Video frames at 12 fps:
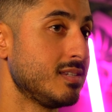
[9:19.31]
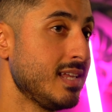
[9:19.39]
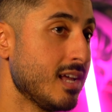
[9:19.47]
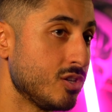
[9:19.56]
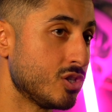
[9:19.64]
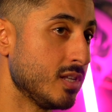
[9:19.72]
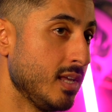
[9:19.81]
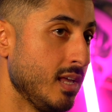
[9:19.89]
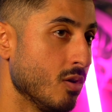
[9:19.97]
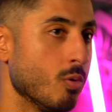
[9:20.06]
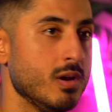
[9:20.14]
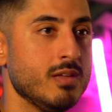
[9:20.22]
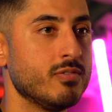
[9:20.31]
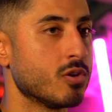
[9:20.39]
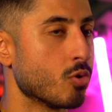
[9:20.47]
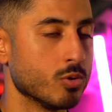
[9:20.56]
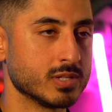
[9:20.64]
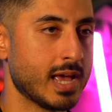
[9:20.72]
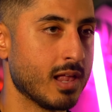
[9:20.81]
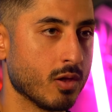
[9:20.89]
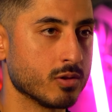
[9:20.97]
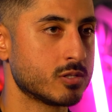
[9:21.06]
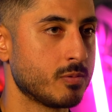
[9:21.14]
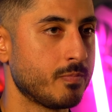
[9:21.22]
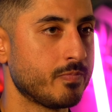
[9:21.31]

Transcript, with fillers: DHT, or even cause hair loss.